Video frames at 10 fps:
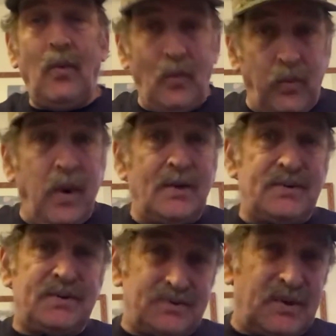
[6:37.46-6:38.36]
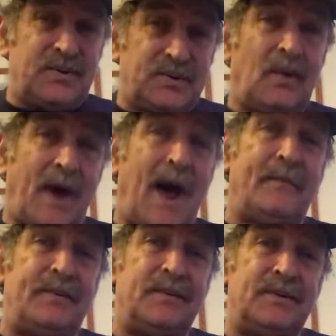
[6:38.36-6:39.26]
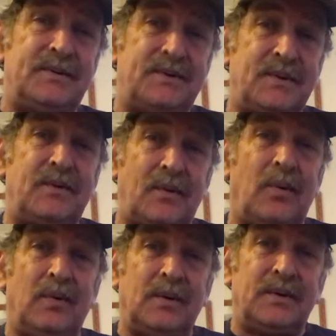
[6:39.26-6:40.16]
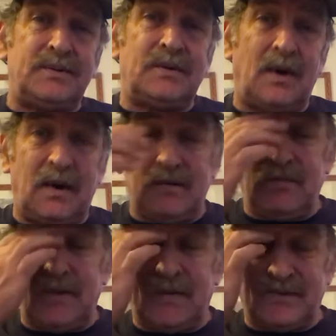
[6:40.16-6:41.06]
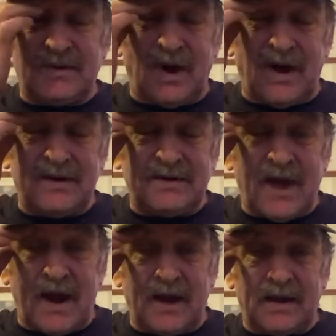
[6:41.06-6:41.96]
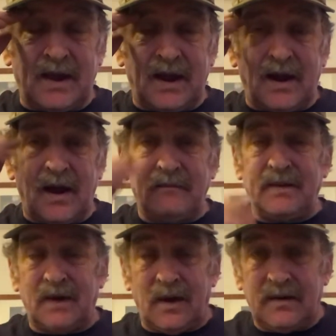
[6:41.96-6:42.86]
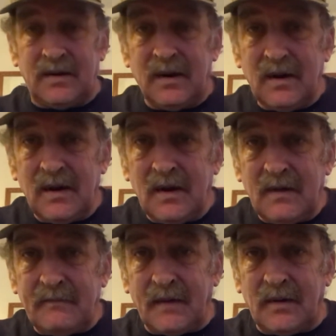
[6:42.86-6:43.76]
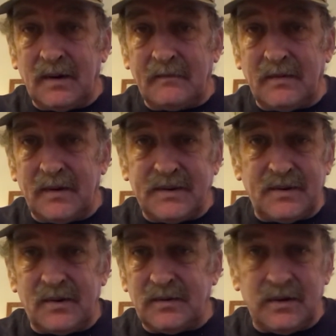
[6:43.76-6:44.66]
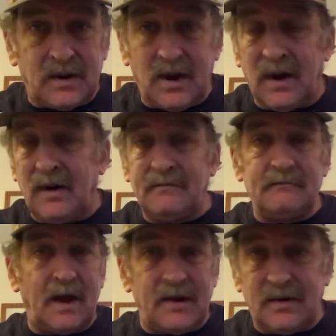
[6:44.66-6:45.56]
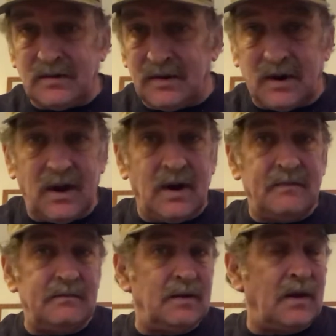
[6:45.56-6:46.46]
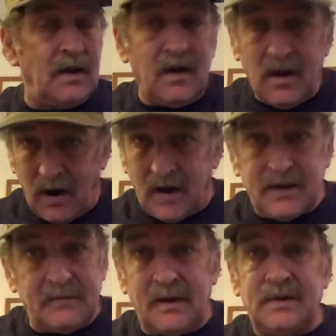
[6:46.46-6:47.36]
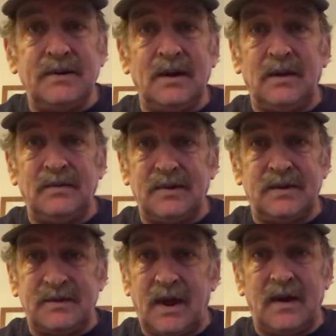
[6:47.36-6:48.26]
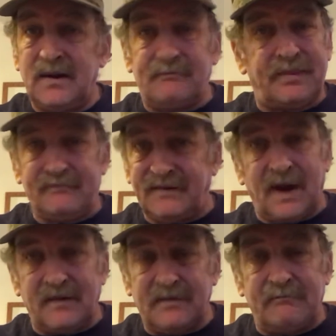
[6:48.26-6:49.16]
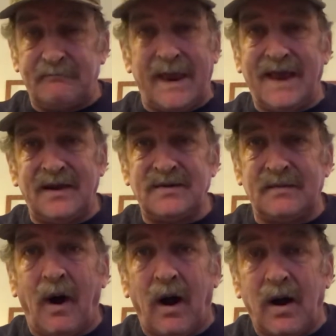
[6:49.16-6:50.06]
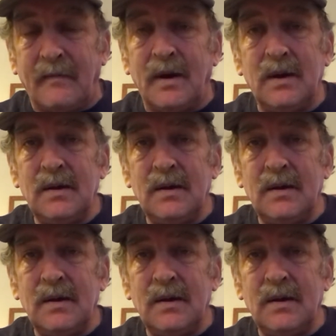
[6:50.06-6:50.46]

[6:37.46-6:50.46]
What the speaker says: which just so happens to coincide with Scott Taddick, and I've been on phone number research, look up, address look up. I did my due diligence, and it never binged Barb,